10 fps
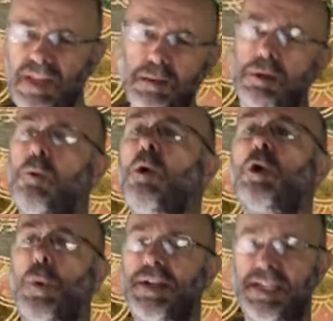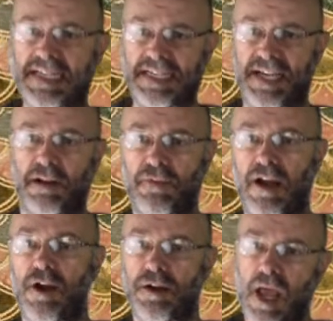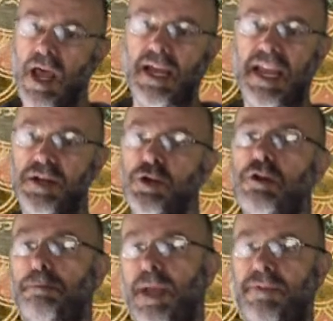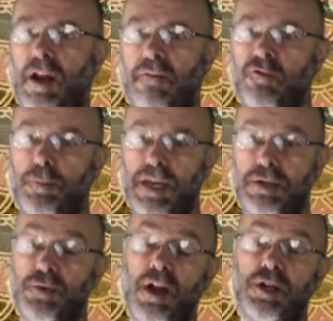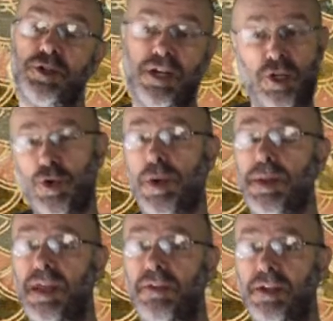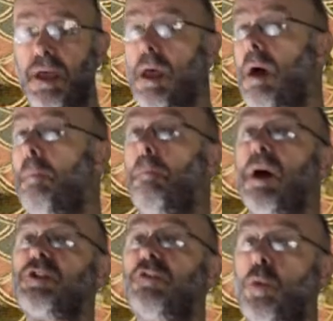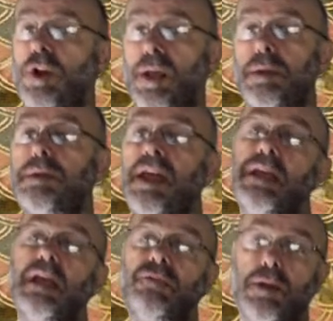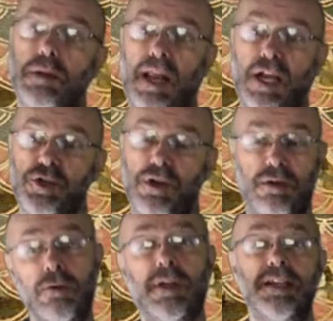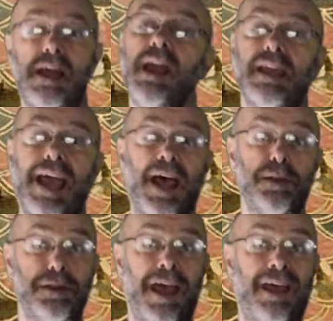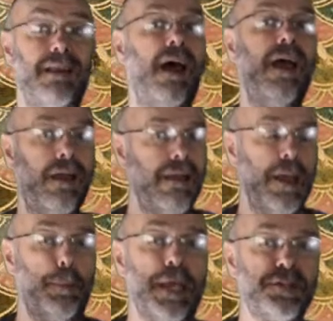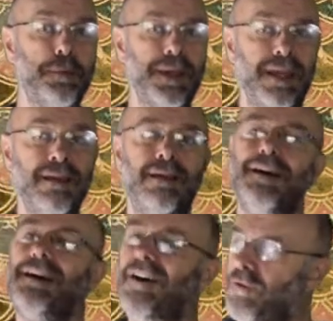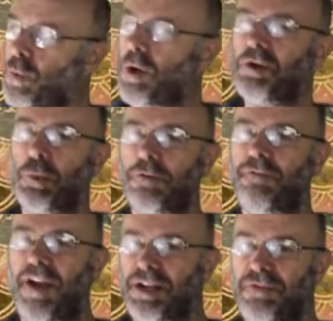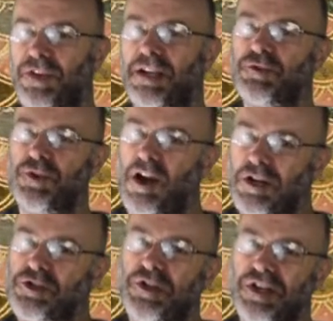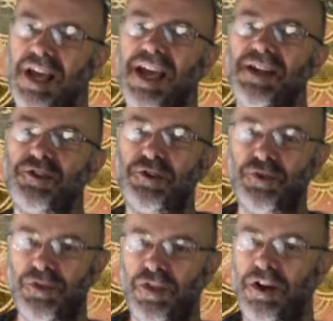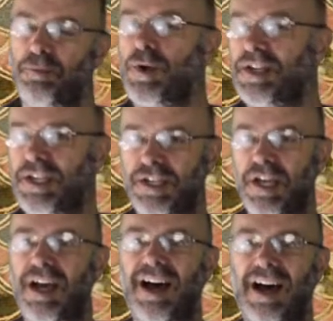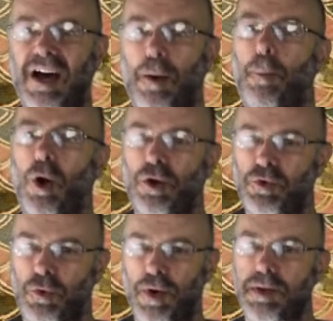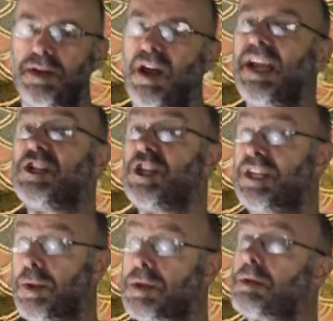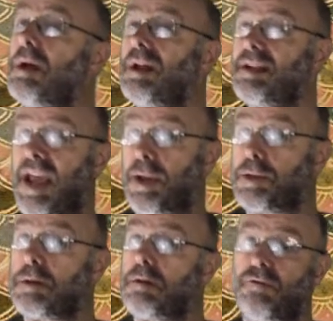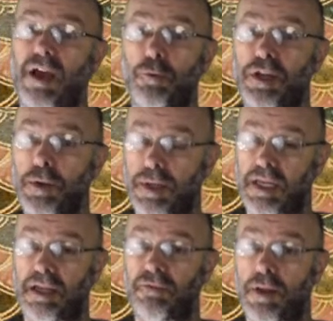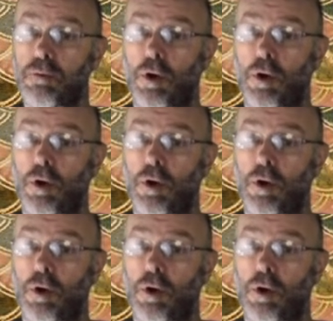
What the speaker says: So I won't go into detail there. And again, you can pick that up from the introduction. I should say that much of what I say in this lecture, you can take as an epitome of what you will find in the introduction to the printed Apollodorus and Hyginus texts that we're using in this